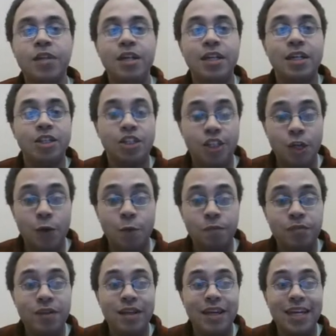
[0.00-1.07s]
So,
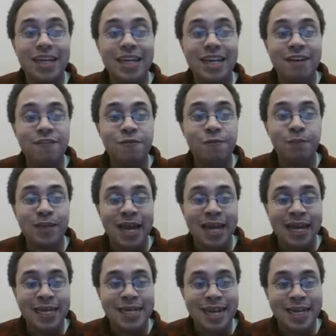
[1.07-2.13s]
if black
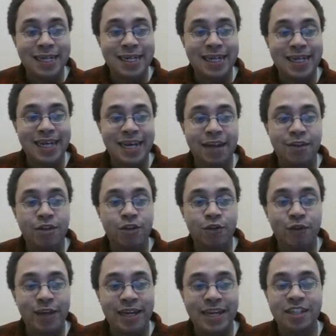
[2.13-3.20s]
connecting at
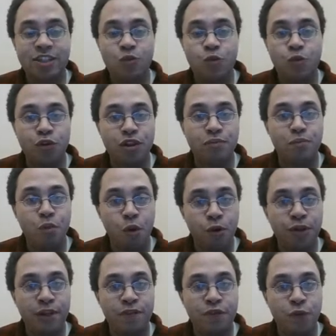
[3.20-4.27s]
e3 is worth more
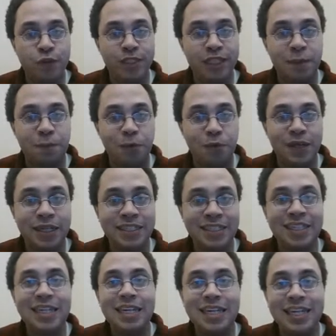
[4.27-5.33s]
than 14 points,
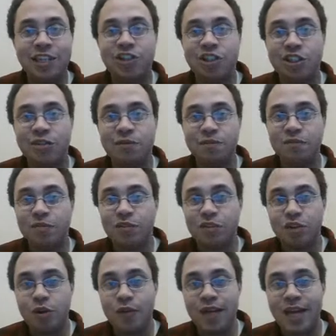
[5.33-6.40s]
he should
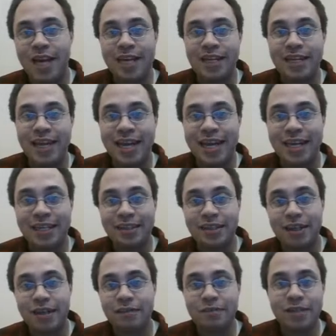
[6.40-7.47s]
go ahead and
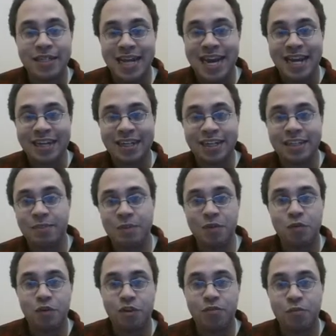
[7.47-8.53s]
connect, because it'd be
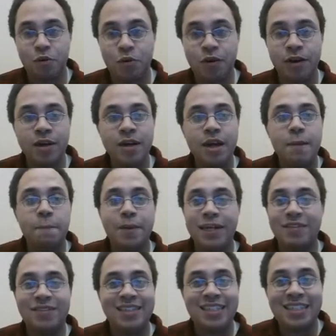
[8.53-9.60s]
worth more. But if
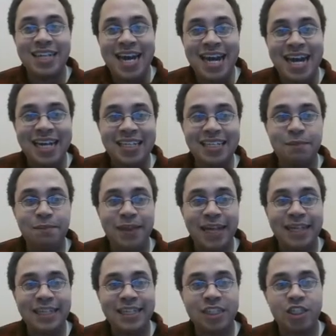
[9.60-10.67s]
it's not, then
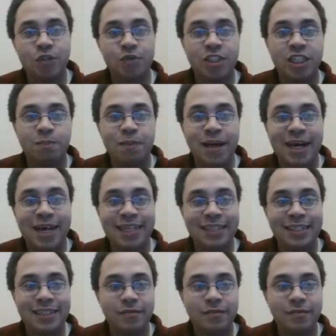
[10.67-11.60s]
black needs to respond.